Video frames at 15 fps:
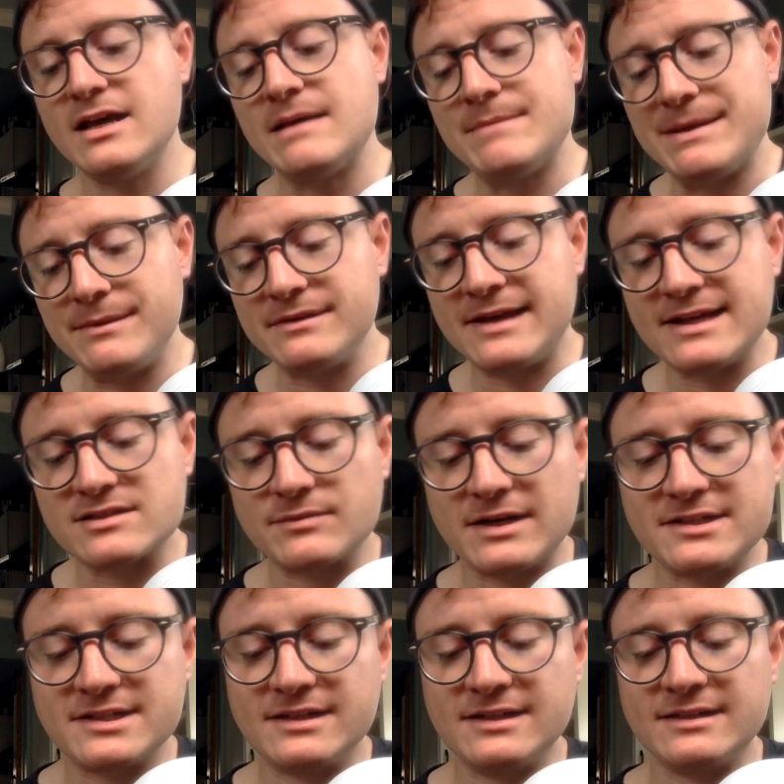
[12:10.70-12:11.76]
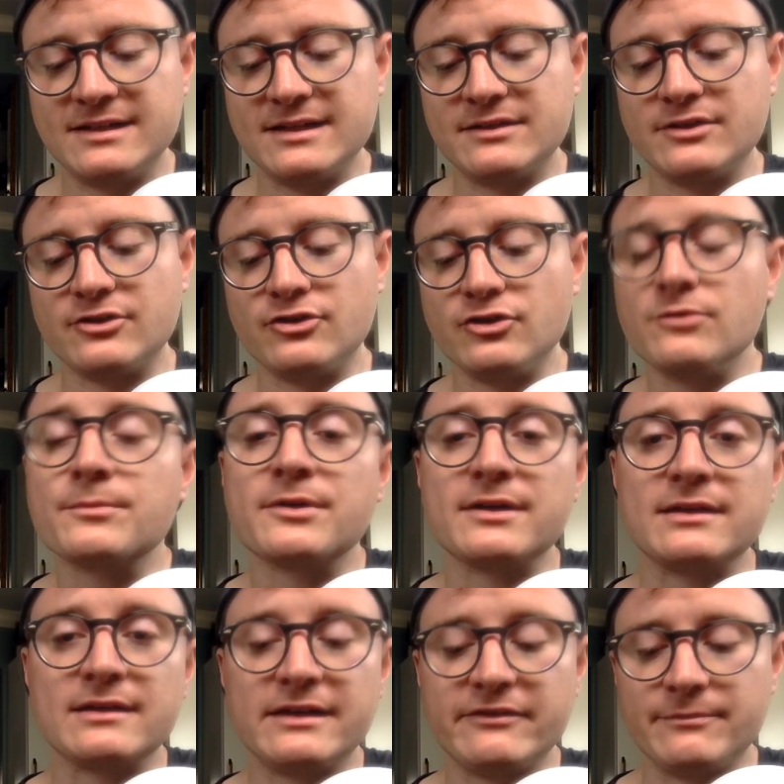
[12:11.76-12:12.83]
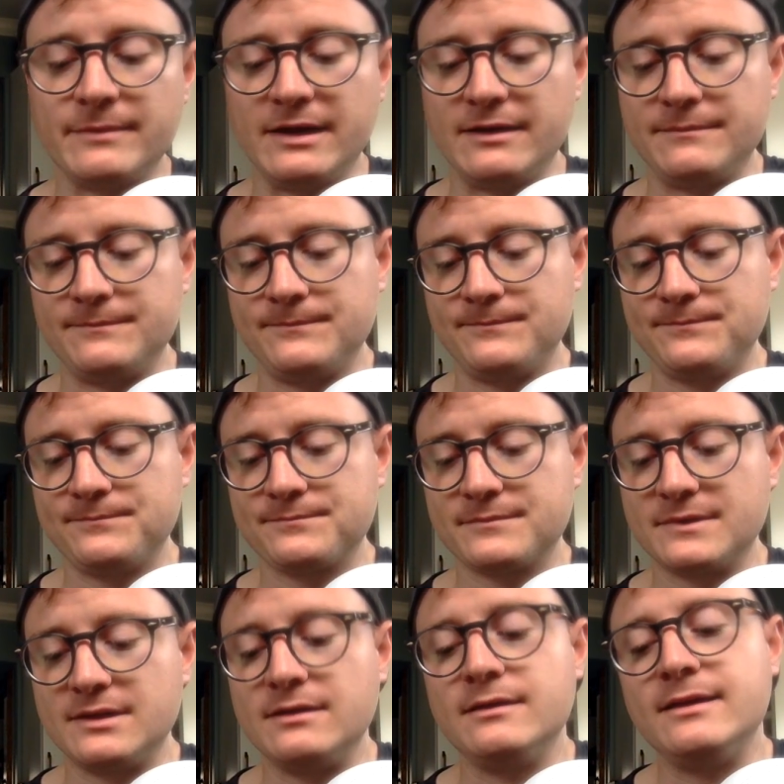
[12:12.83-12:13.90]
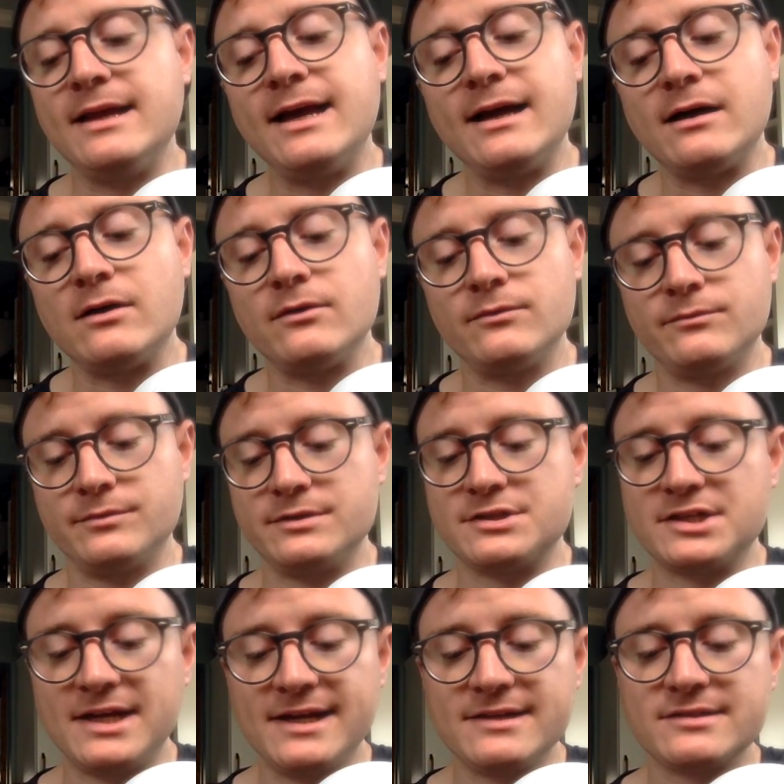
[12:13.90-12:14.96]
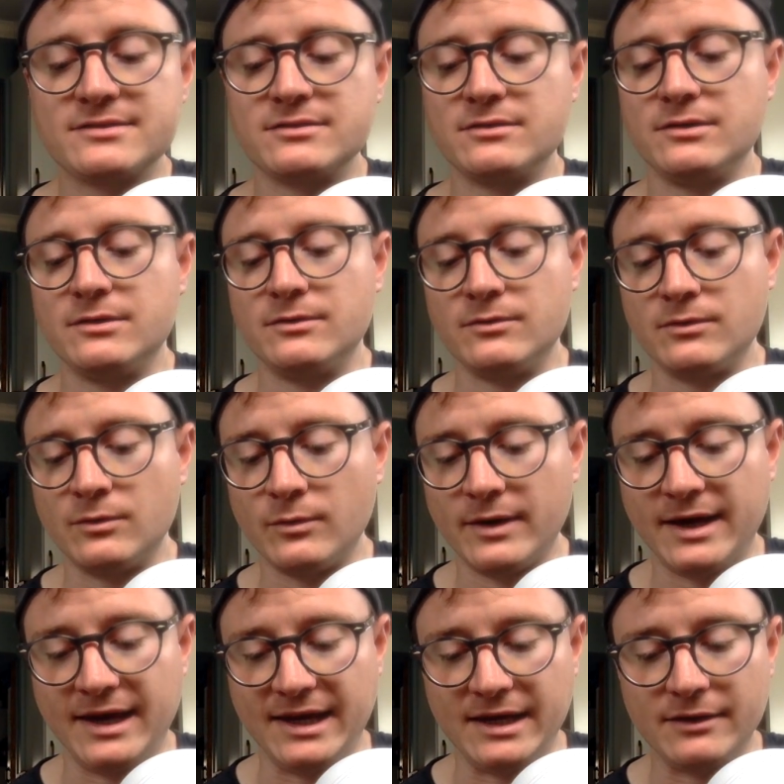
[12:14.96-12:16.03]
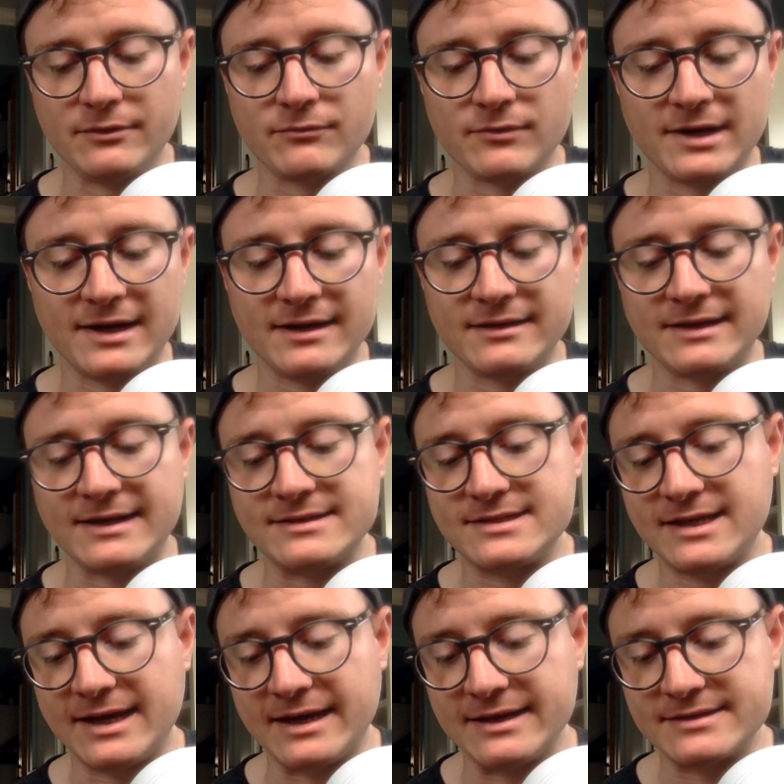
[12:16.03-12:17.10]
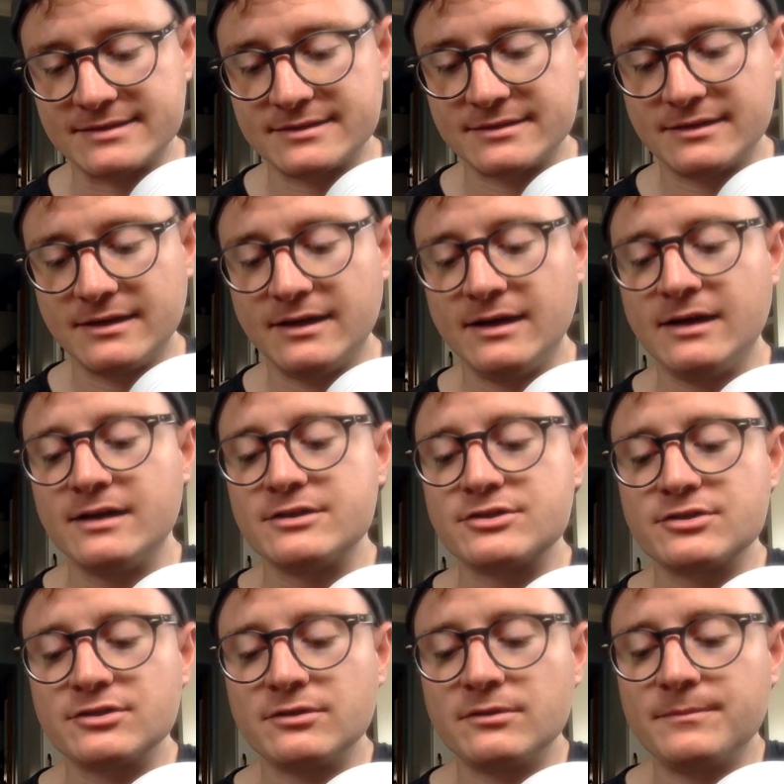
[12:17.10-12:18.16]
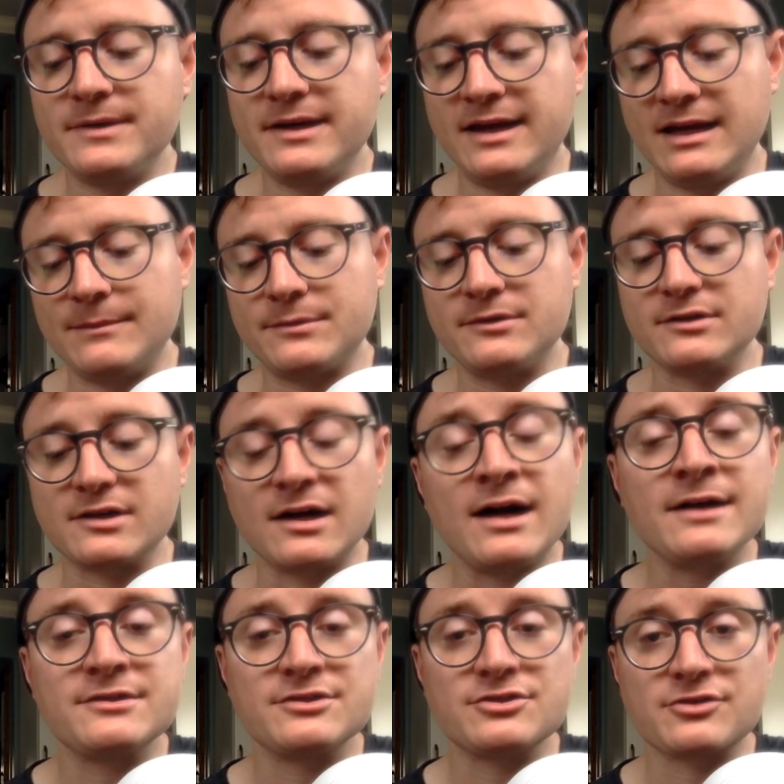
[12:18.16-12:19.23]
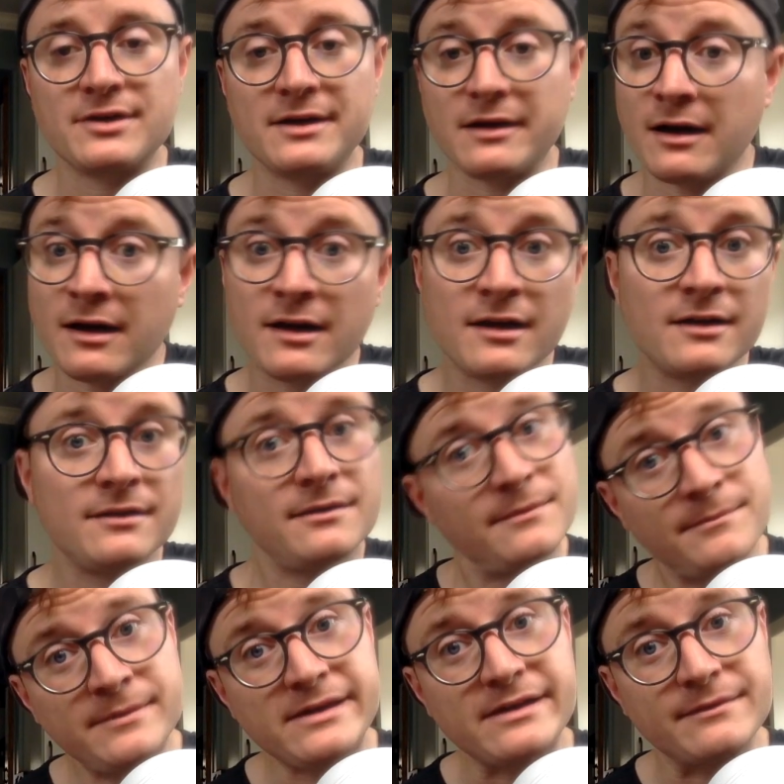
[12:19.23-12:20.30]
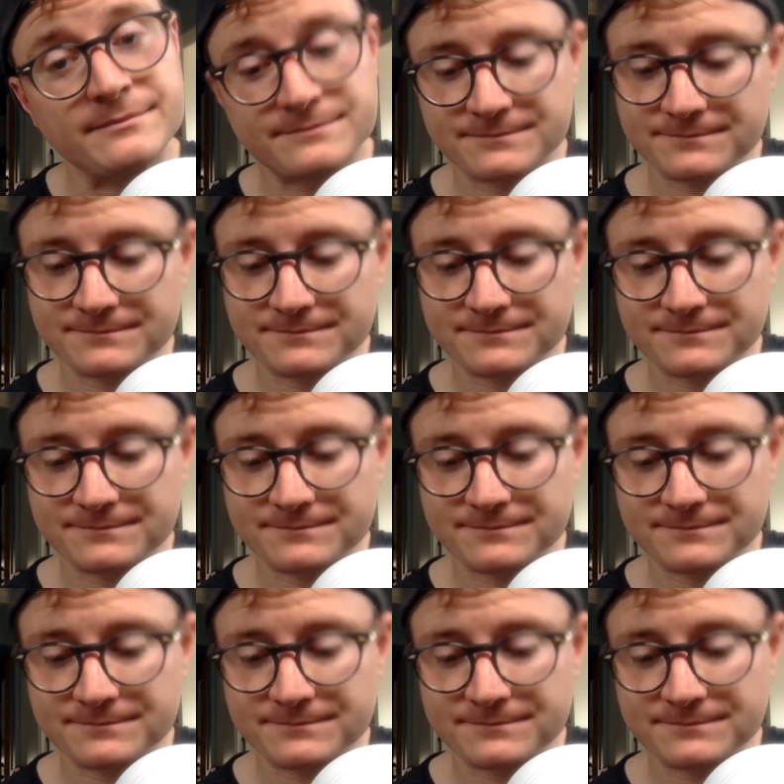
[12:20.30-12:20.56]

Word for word: Maybe that's why she didn't get the humor in Leafman. Now, with Chase away writing that test, she'll be able to concentrate on me.